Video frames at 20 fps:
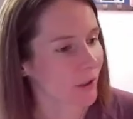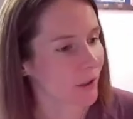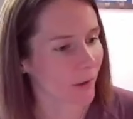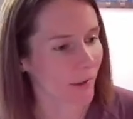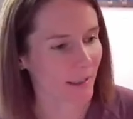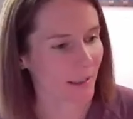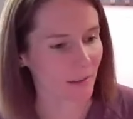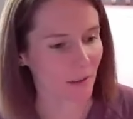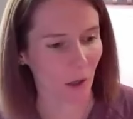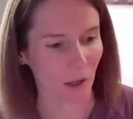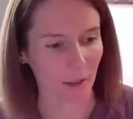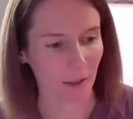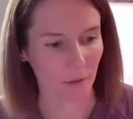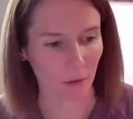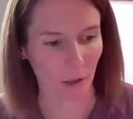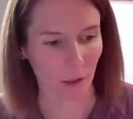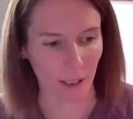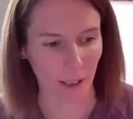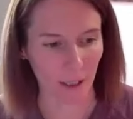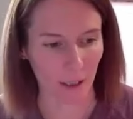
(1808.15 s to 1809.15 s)
so that's kind
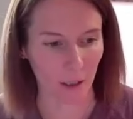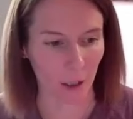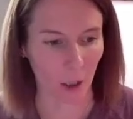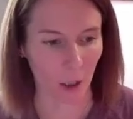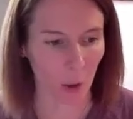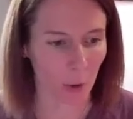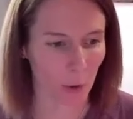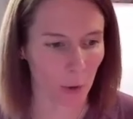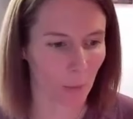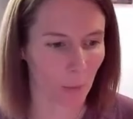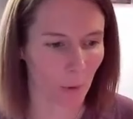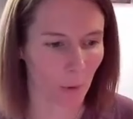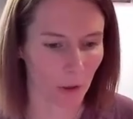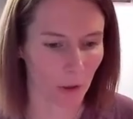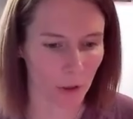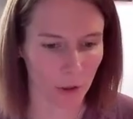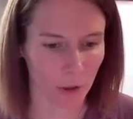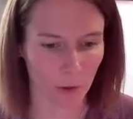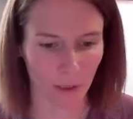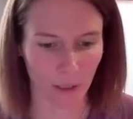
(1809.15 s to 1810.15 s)
of like load
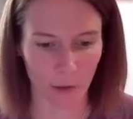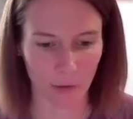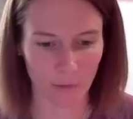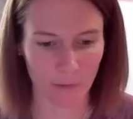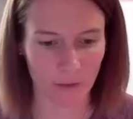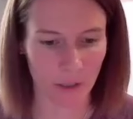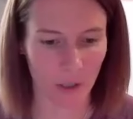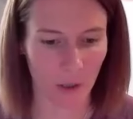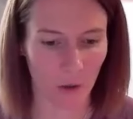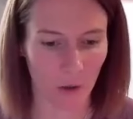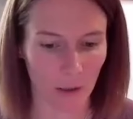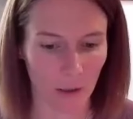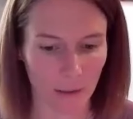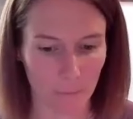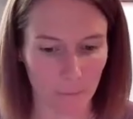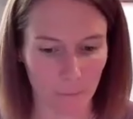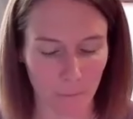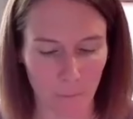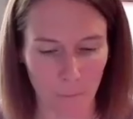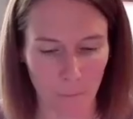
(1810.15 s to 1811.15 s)
monitoring over
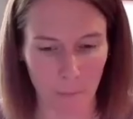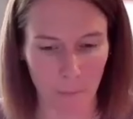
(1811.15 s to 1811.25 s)
time.